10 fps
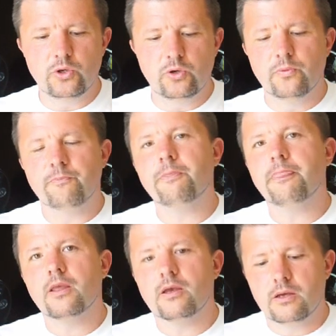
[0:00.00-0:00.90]
you
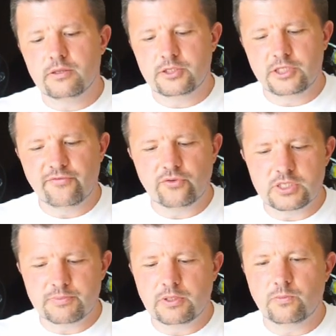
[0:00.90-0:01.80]
the
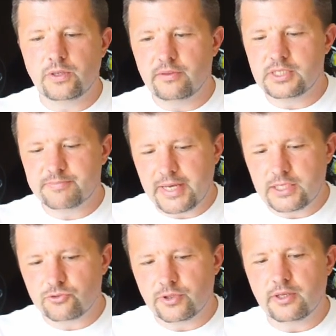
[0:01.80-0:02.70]
difference between this
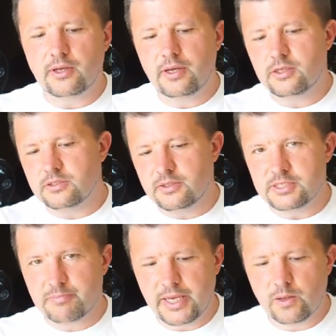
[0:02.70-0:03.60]
battery and
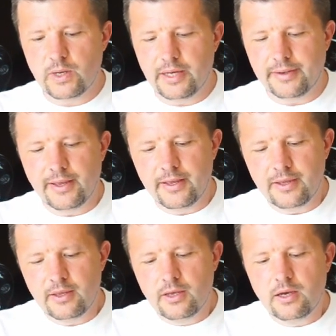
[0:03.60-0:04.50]
this black one.
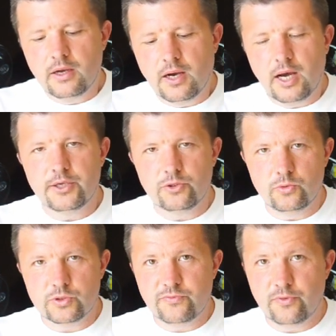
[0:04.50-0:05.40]
I
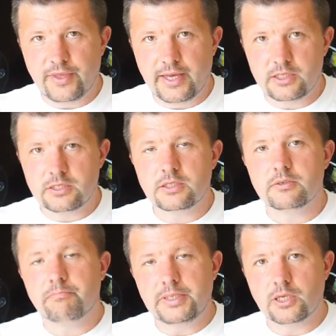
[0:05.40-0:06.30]
use for that
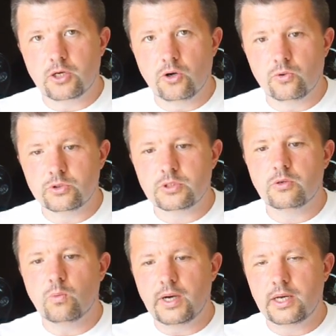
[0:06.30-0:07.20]
pin code
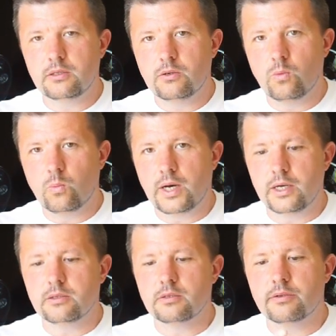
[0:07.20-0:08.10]

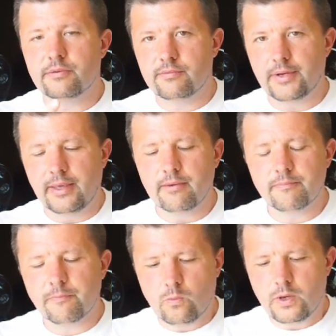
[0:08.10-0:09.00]
113.
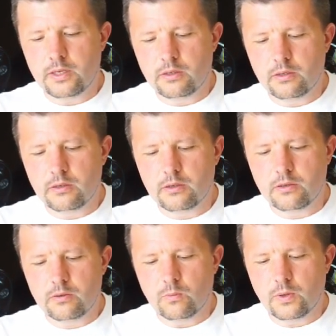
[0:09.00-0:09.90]
1,
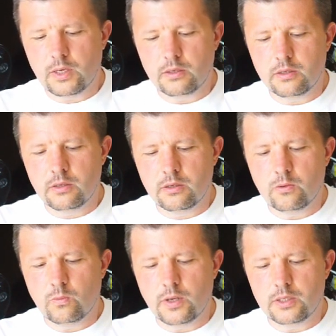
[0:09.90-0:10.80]
1,
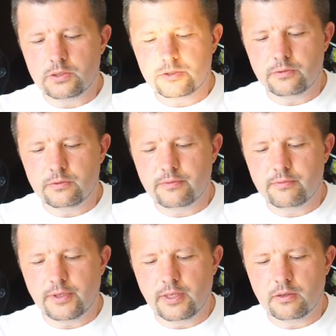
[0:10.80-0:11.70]
1, 2,
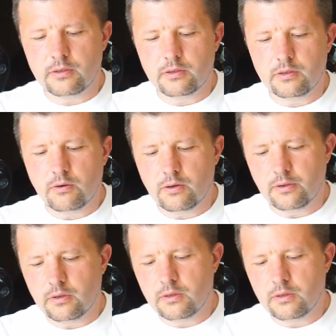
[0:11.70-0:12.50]
3 on.